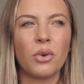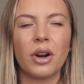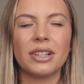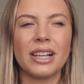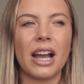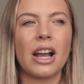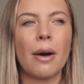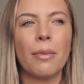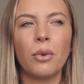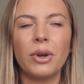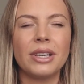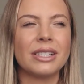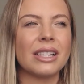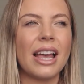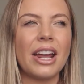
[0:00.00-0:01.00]
forward, like a couple
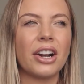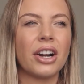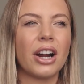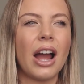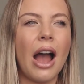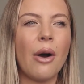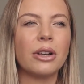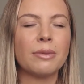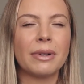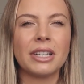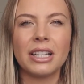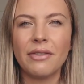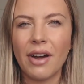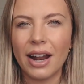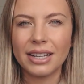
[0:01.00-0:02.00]
weeks later, I was about
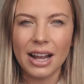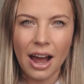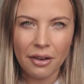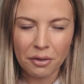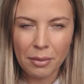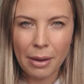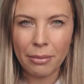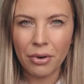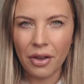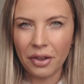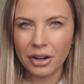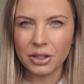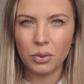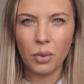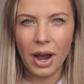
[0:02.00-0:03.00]
to leave out of town for my
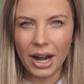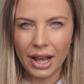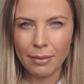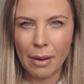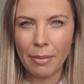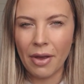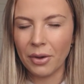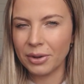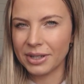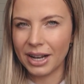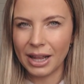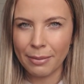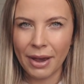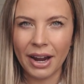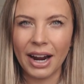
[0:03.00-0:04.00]
brother's wedding. My brother was
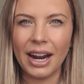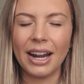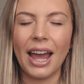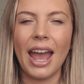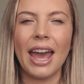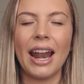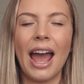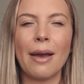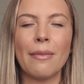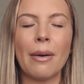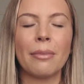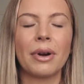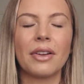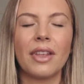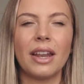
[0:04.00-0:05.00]
getting married. And I
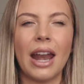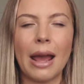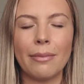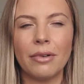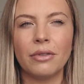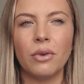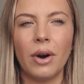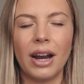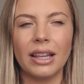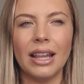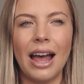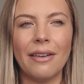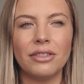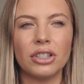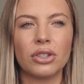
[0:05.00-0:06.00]
remember the night before I
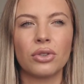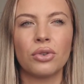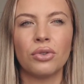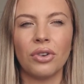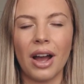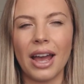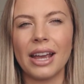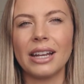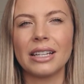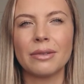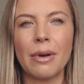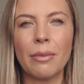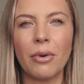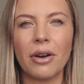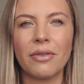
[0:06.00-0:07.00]
left just crying
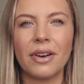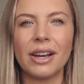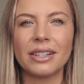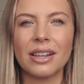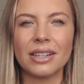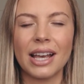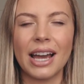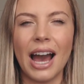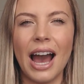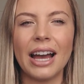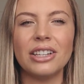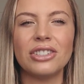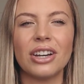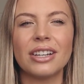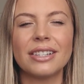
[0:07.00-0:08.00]
to my boyfriend. So I was like,
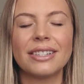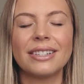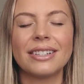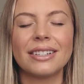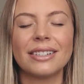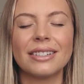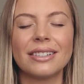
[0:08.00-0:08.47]
I just